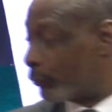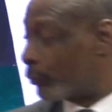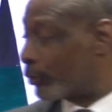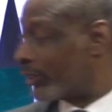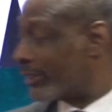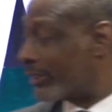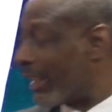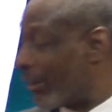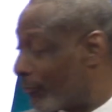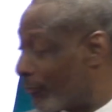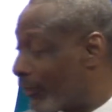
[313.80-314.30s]

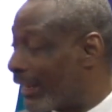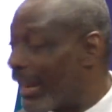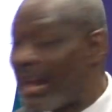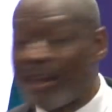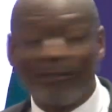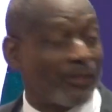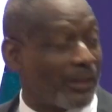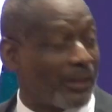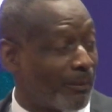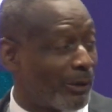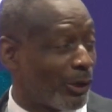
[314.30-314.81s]
stuff. I
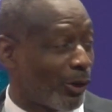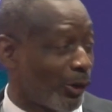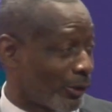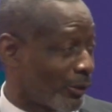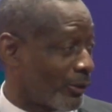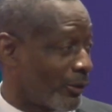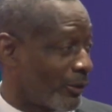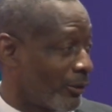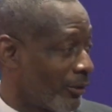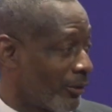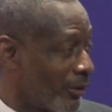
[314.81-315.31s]
love them a
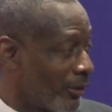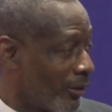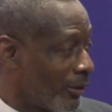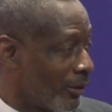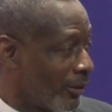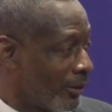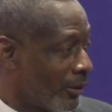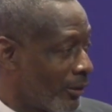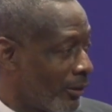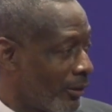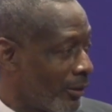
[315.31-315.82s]
lot.
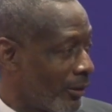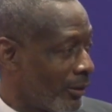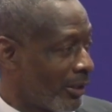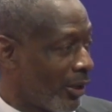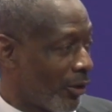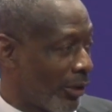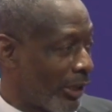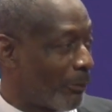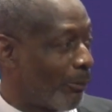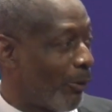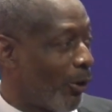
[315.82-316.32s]
The
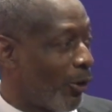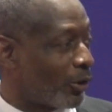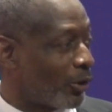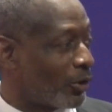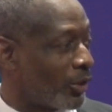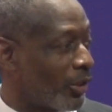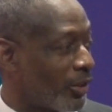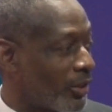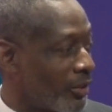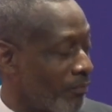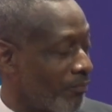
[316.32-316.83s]
red
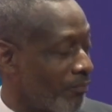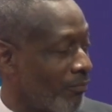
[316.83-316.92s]
boxes,